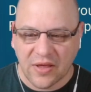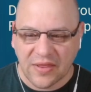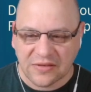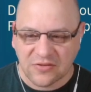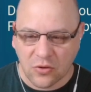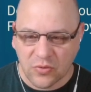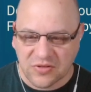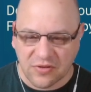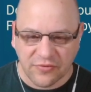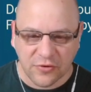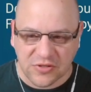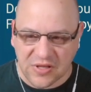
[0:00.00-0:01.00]
That's always the
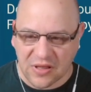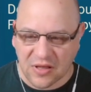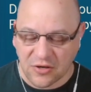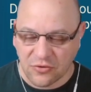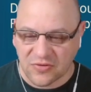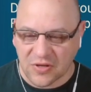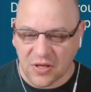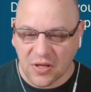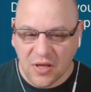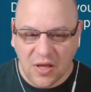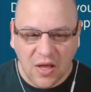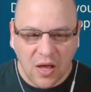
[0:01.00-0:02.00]
first thing that you see.
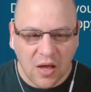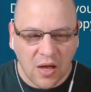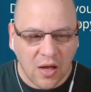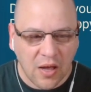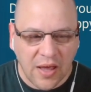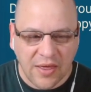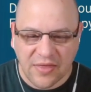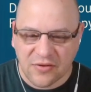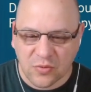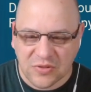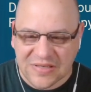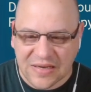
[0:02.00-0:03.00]
And this
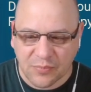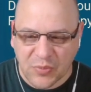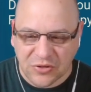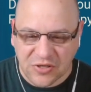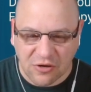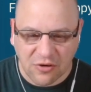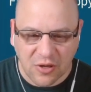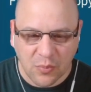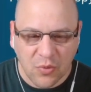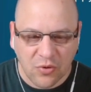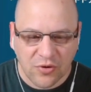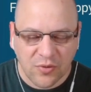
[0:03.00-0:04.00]
one's not particularly
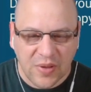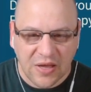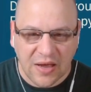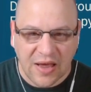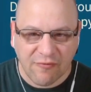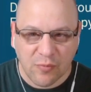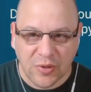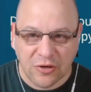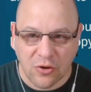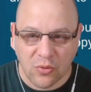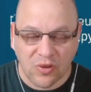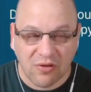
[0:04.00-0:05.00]
important to me. I haven't been
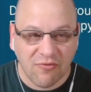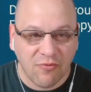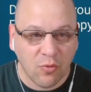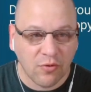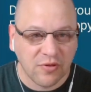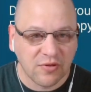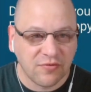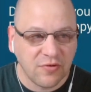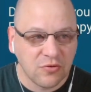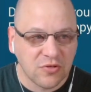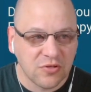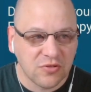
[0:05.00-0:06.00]
going for this
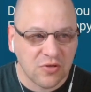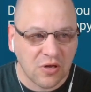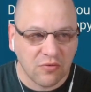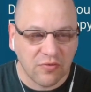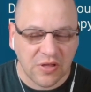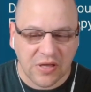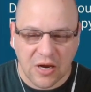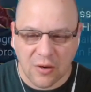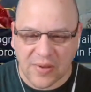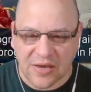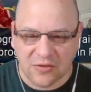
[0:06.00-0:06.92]
fusion, so I don't really care about it.